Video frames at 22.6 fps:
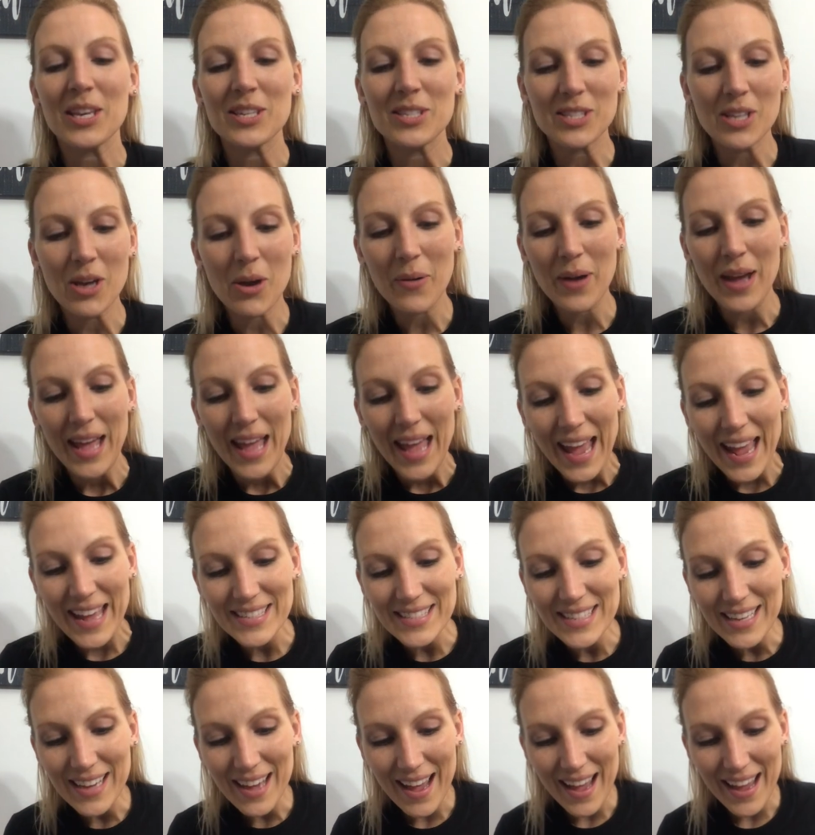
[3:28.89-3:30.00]
So
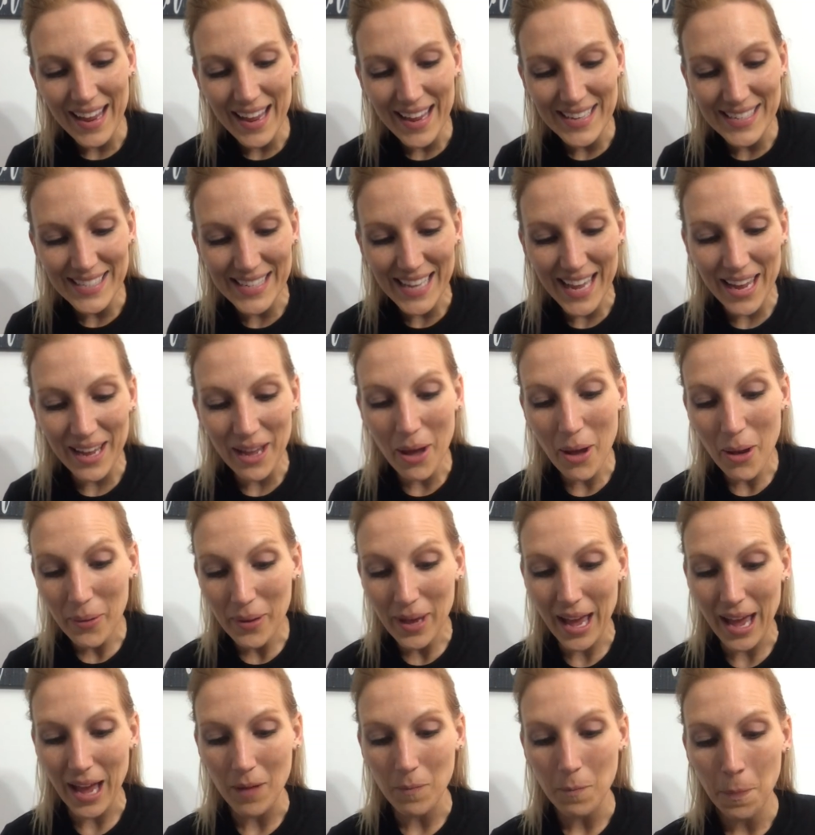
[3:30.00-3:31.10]
Hezekiah is saying,
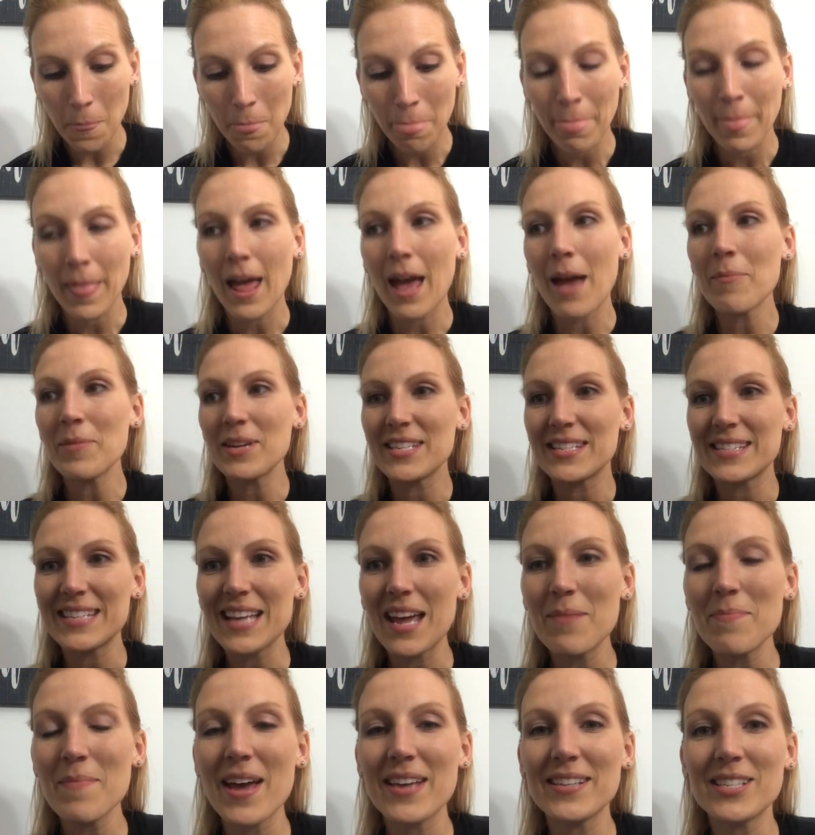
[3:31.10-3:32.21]
Okay, I'm going to
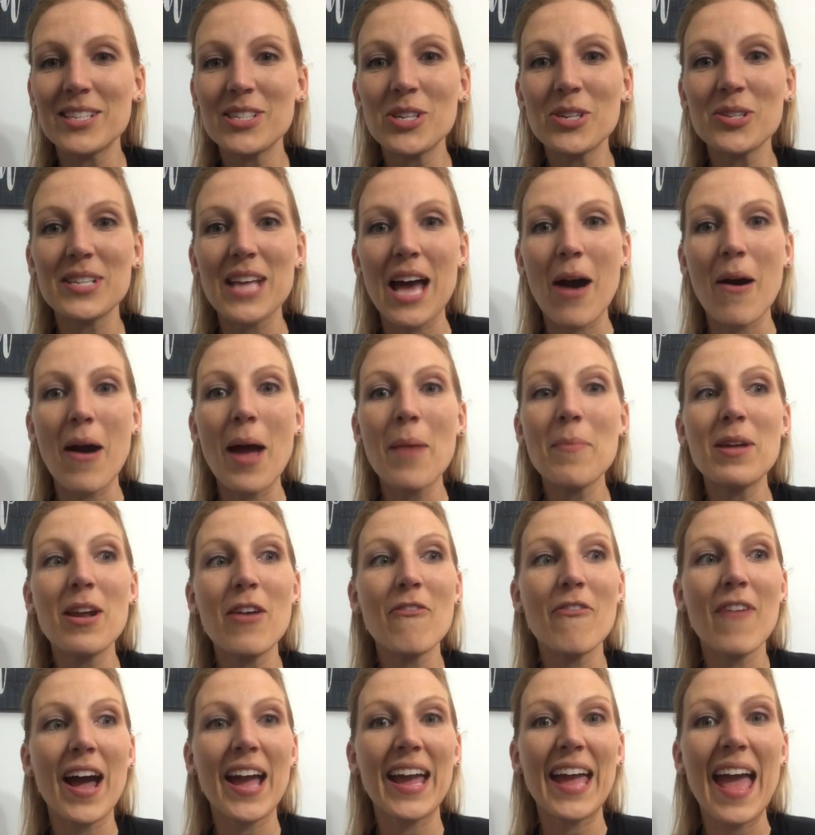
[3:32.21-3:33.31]
send messengers out. I'm going
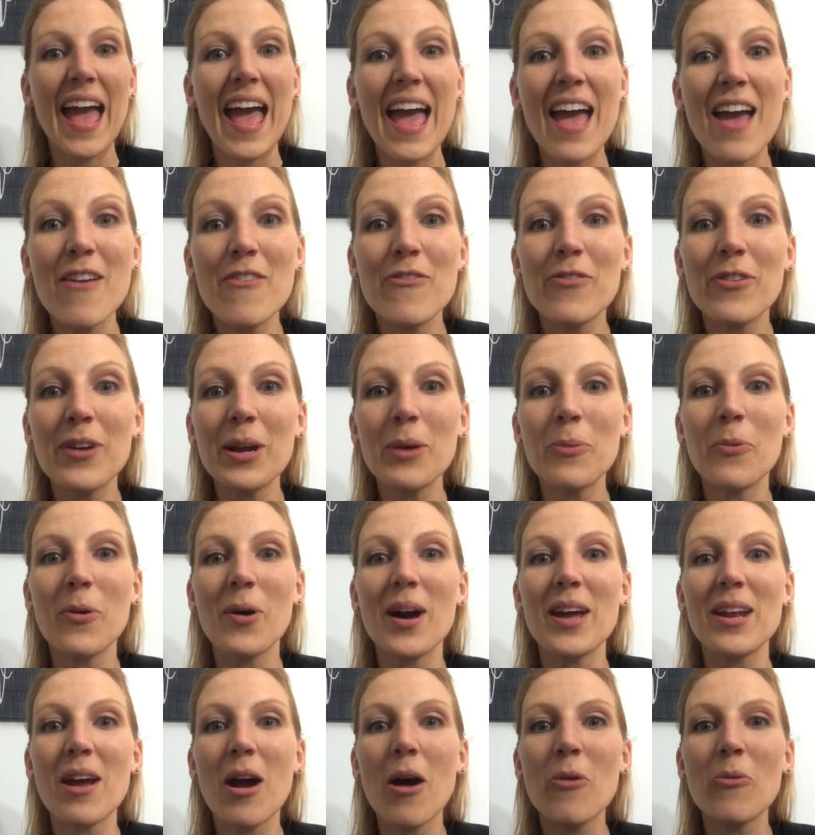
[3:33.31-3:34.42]
to invite
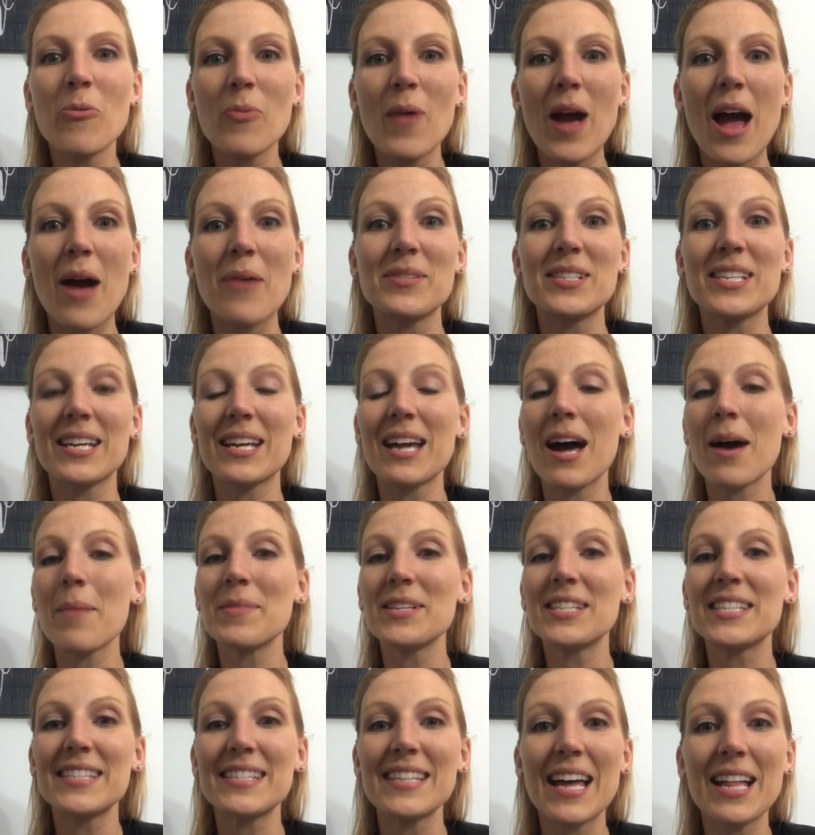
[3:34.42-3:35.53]
everyone around to come
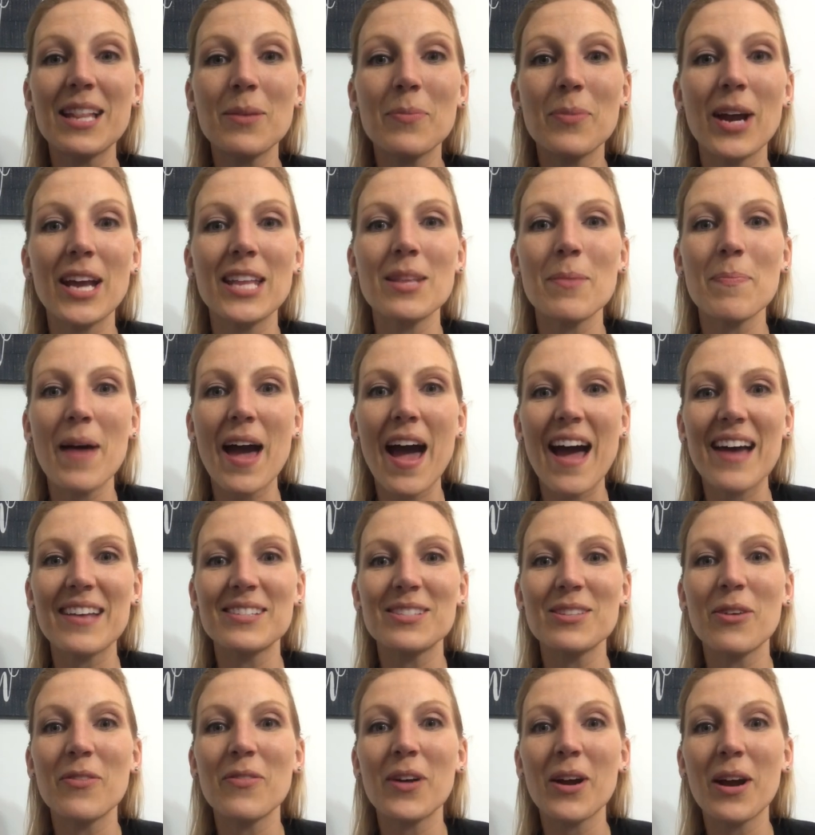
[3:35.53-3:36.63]
and celebrate the
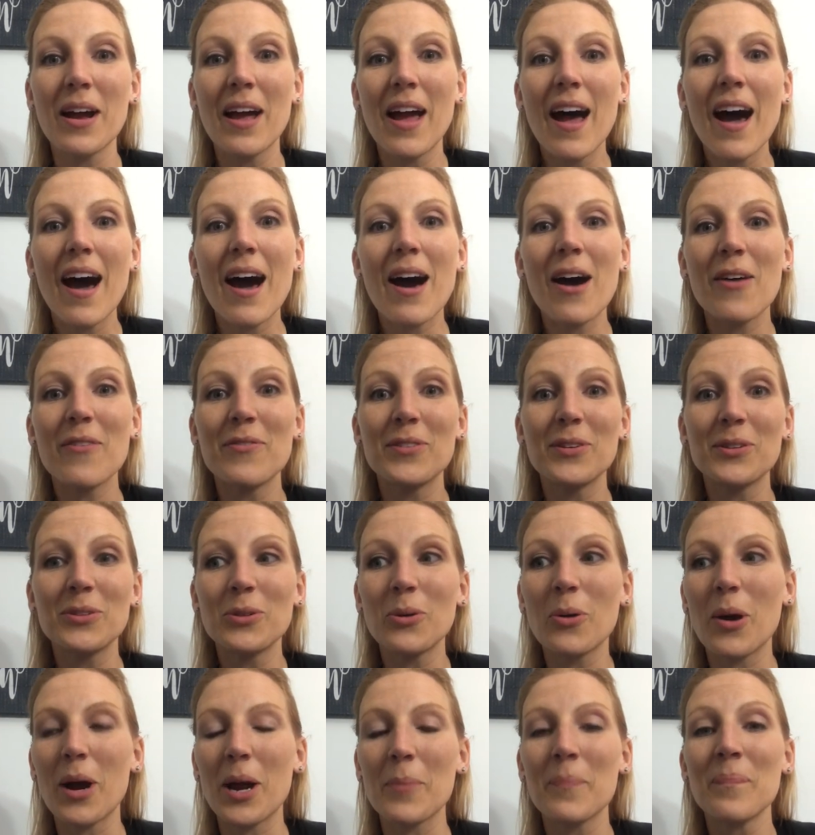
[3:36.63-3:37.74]
Passover of the
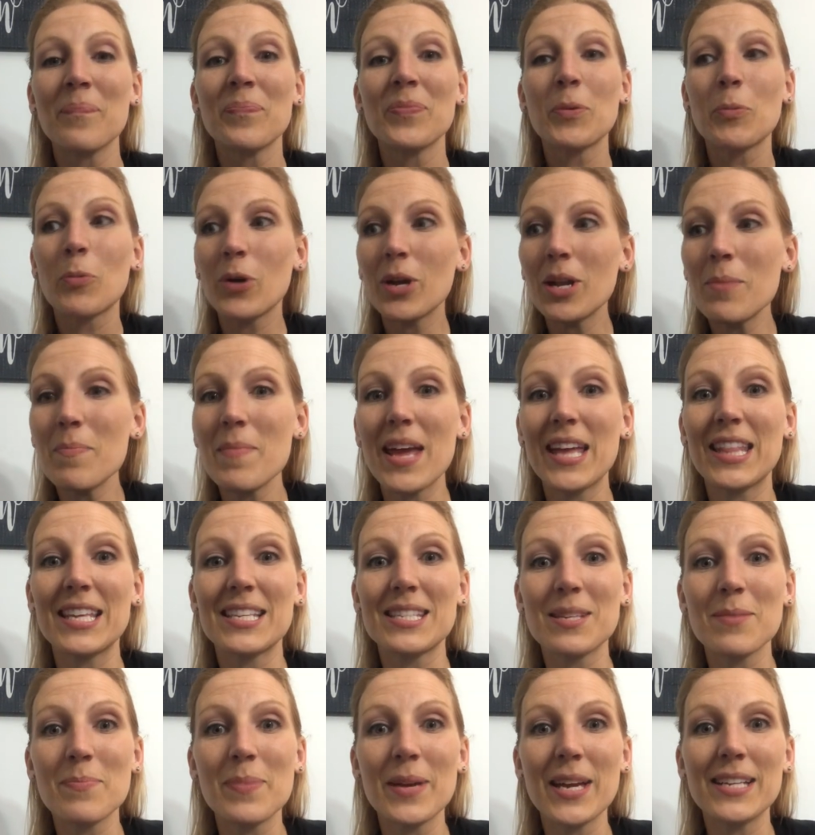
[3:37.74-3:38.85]
Lord. We're going to make
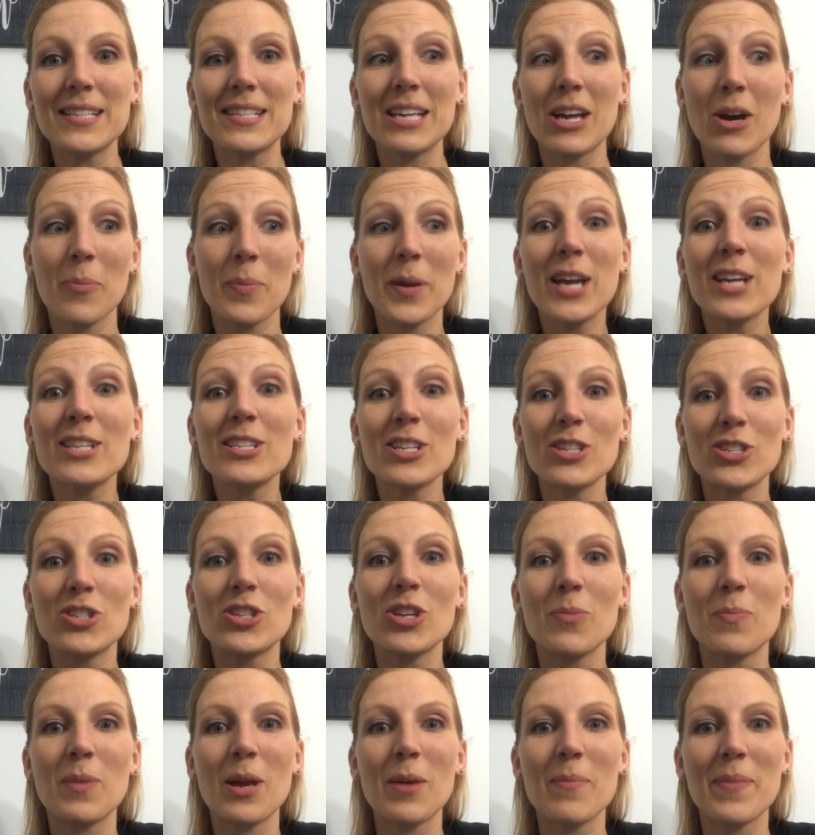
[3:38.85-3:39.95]
this a big deal because it
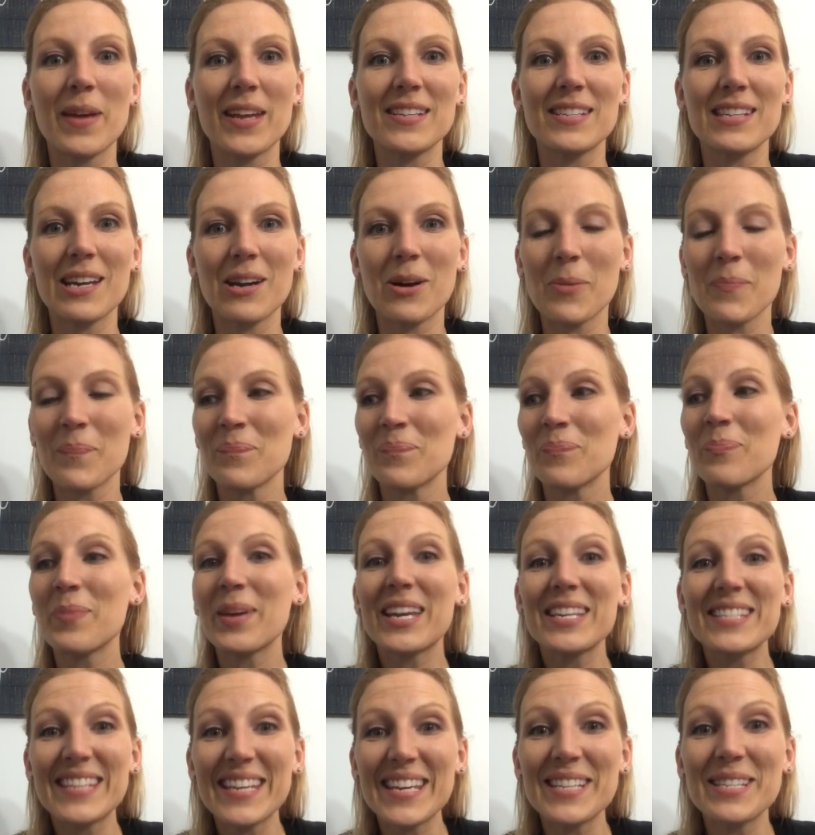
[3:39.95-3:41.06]
should be a big deal,
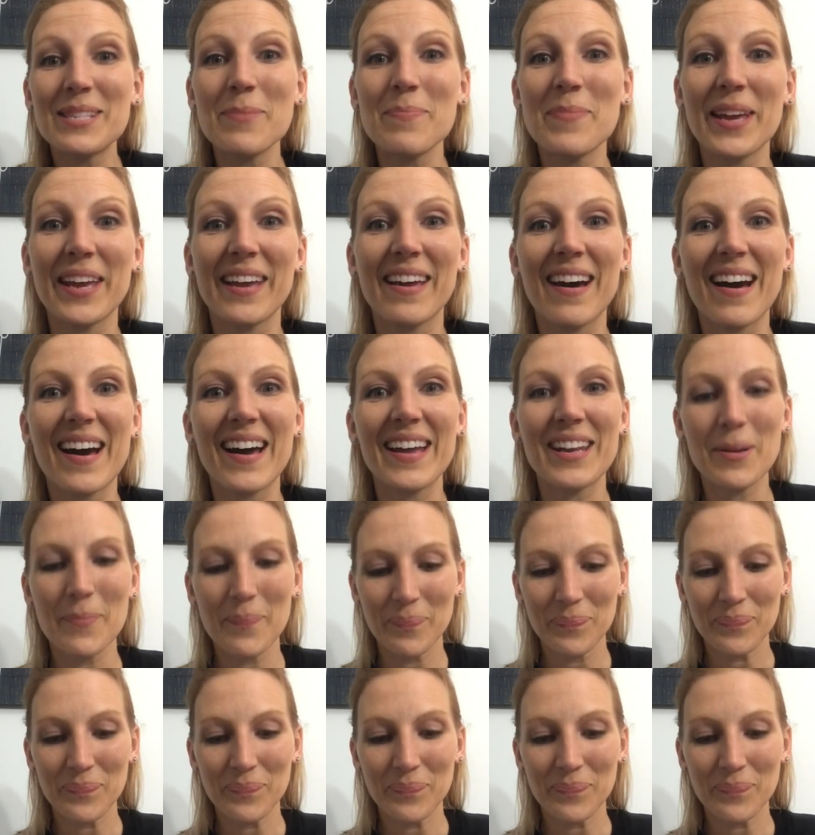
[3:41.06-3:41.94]
because He's a big God